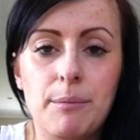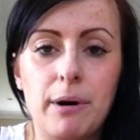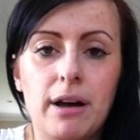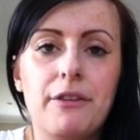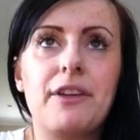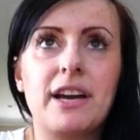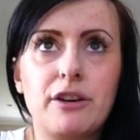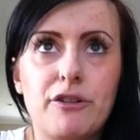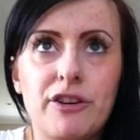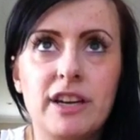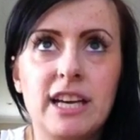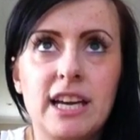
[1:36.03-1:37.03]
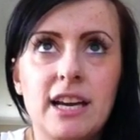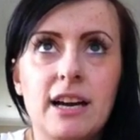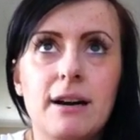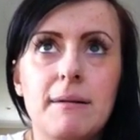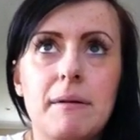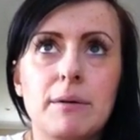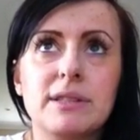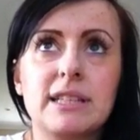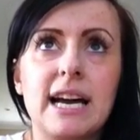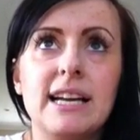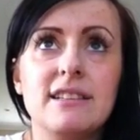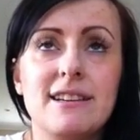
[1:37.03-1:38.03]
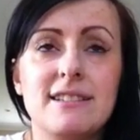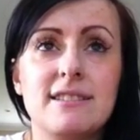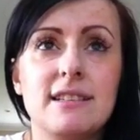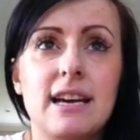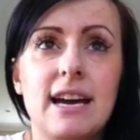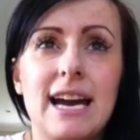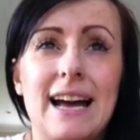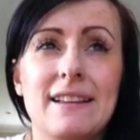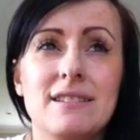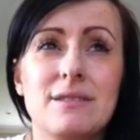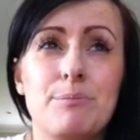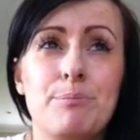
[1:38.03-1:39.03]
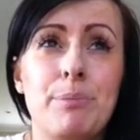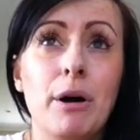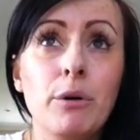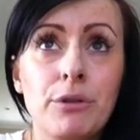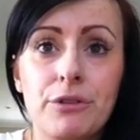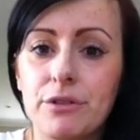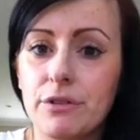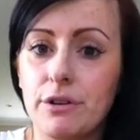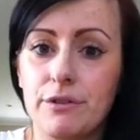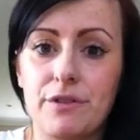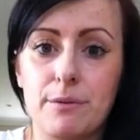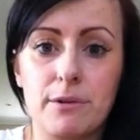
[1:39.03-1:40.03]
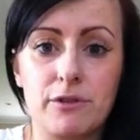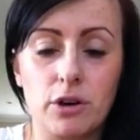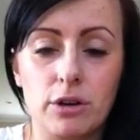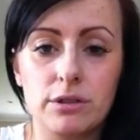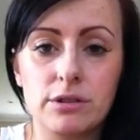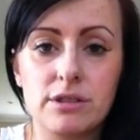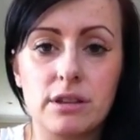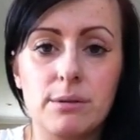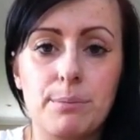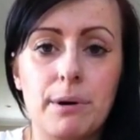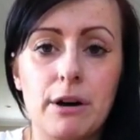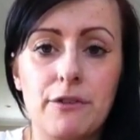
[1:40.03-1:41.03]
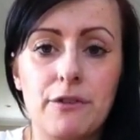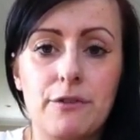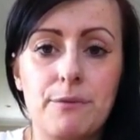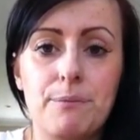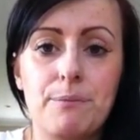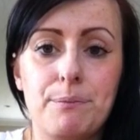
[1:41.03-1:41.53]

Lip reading: but thankfully I was scanned yesterday and both of them have gone, so the birth